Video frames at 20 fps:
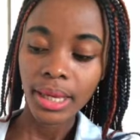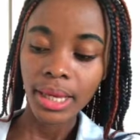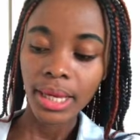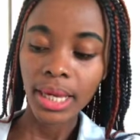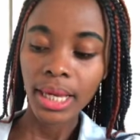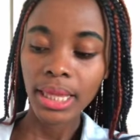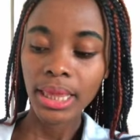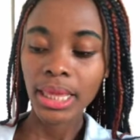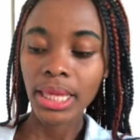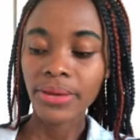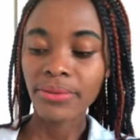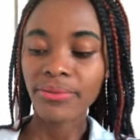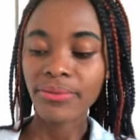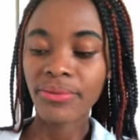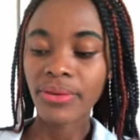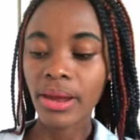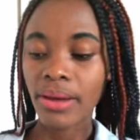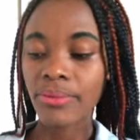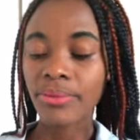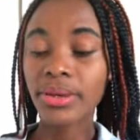in a
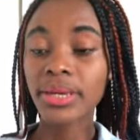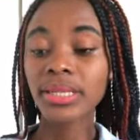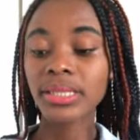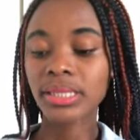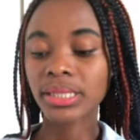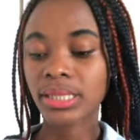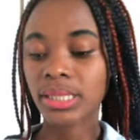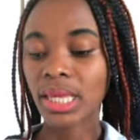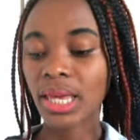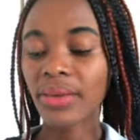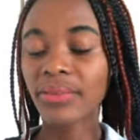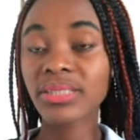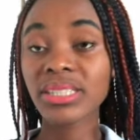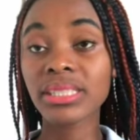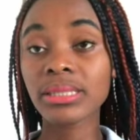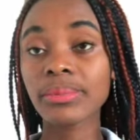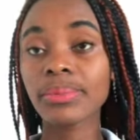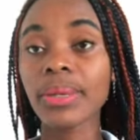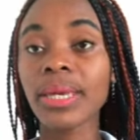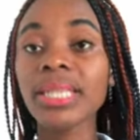very safe
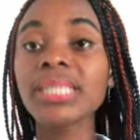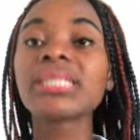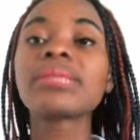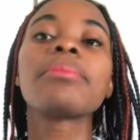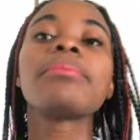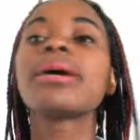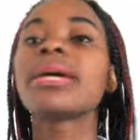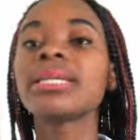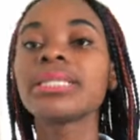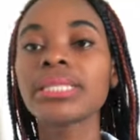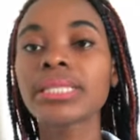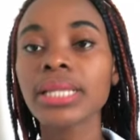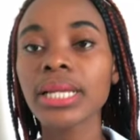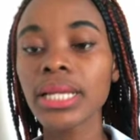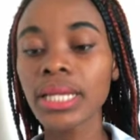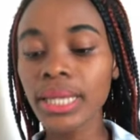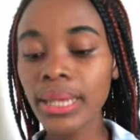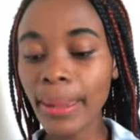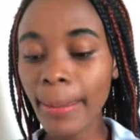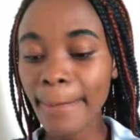space
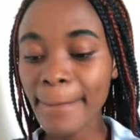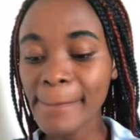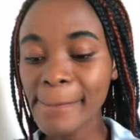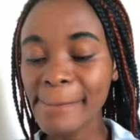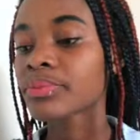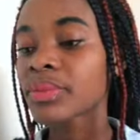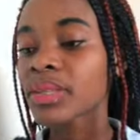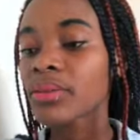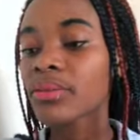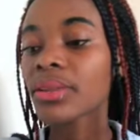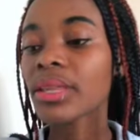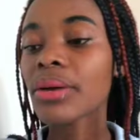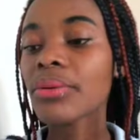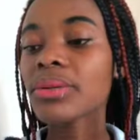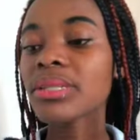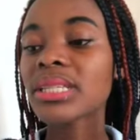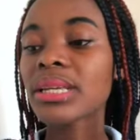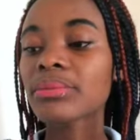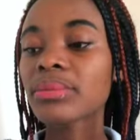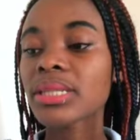mentally. For that
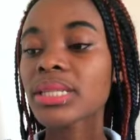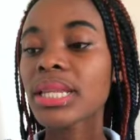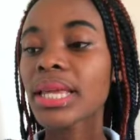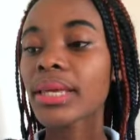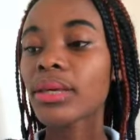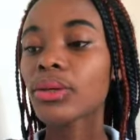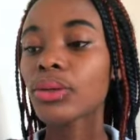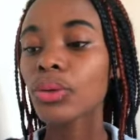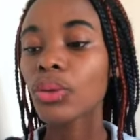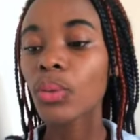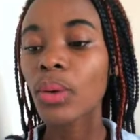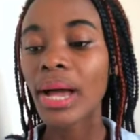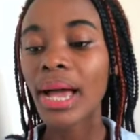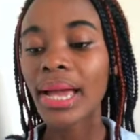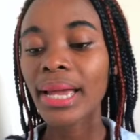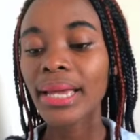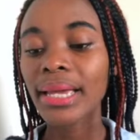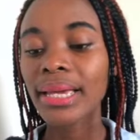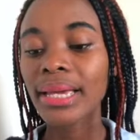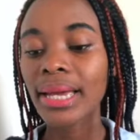reason, I'm just like, yo,
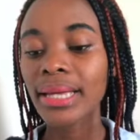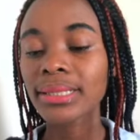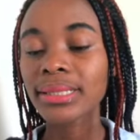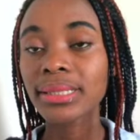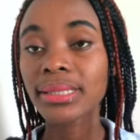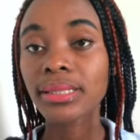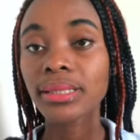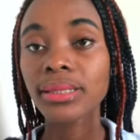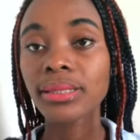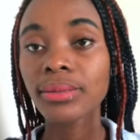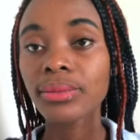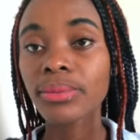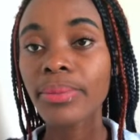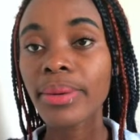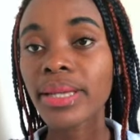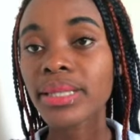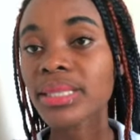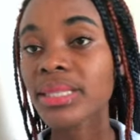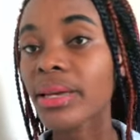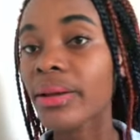I got to do
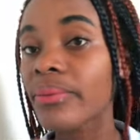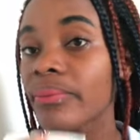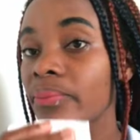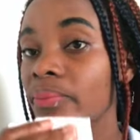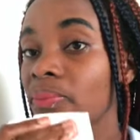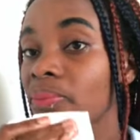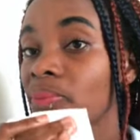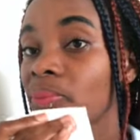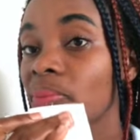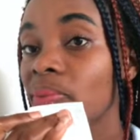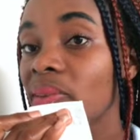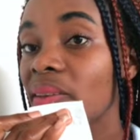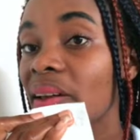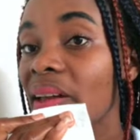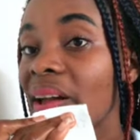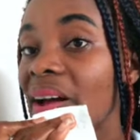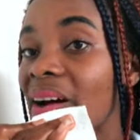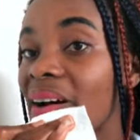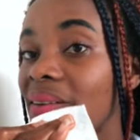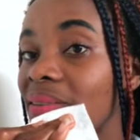better. I
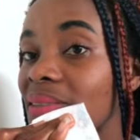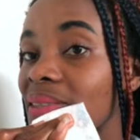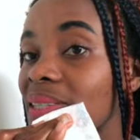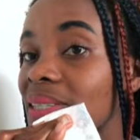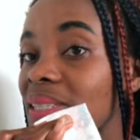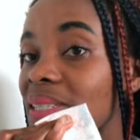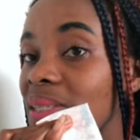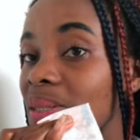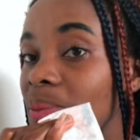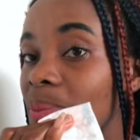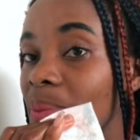have to do